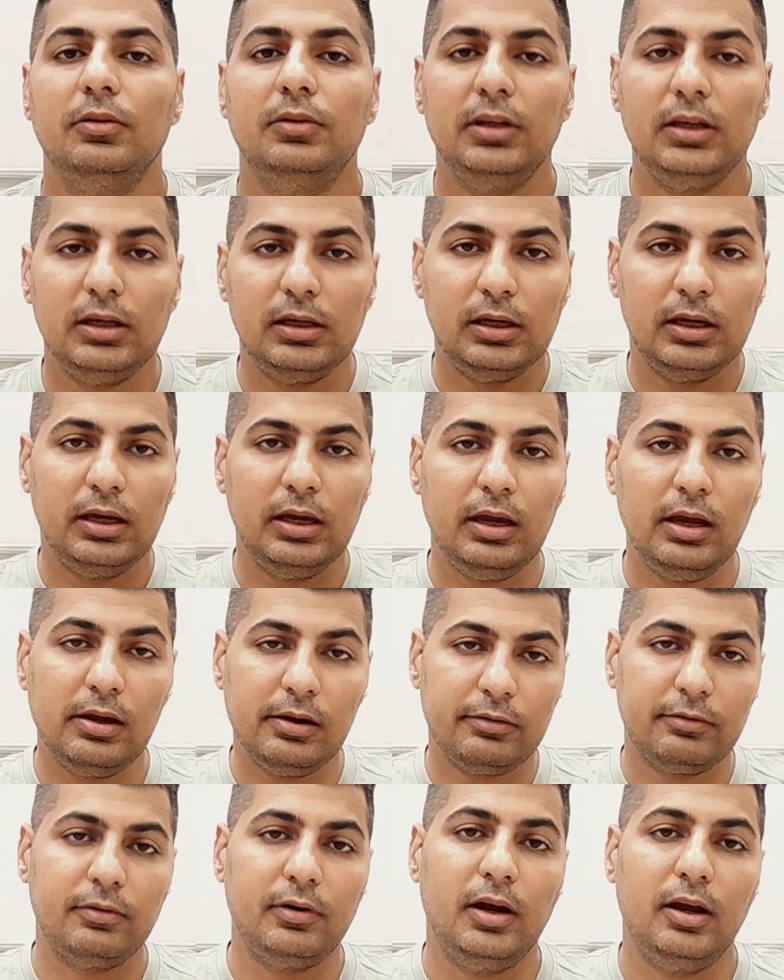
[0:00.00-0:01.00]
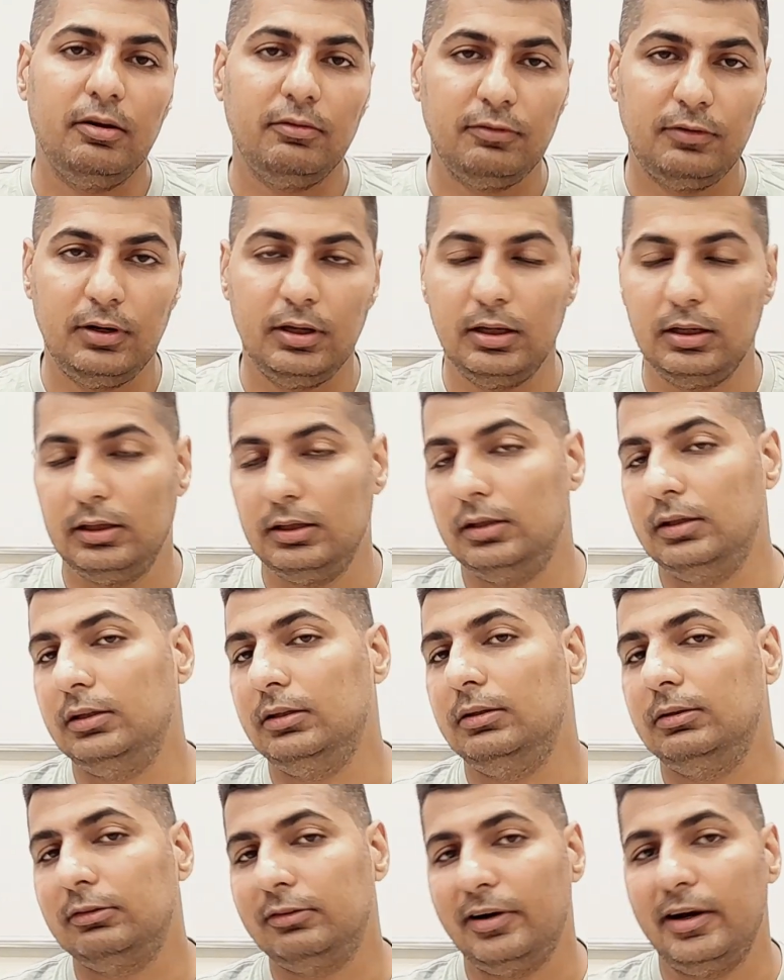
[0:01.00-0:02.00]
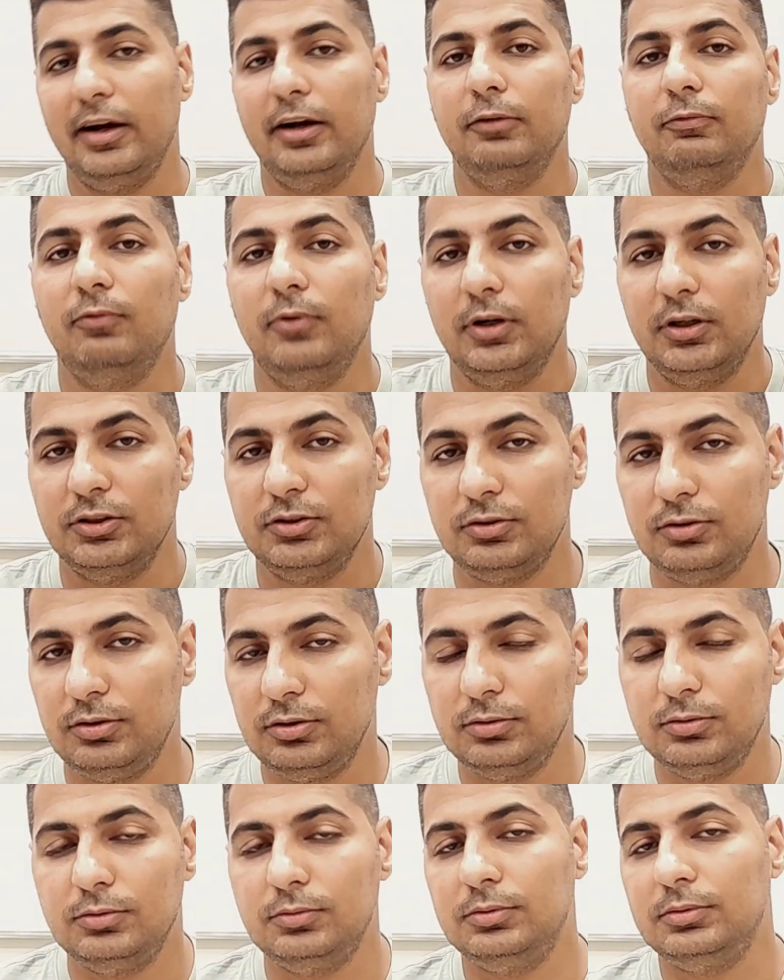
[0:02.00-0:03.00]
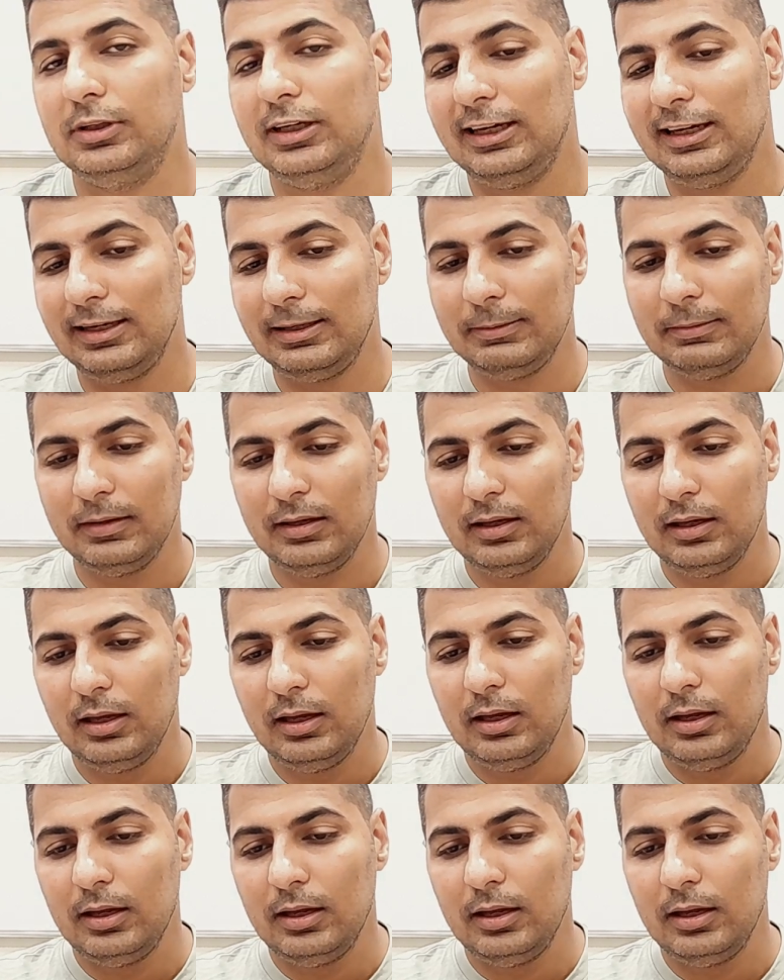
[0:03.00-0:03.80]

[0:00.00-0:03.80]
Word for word: Now the aircraft, credit where it's due, he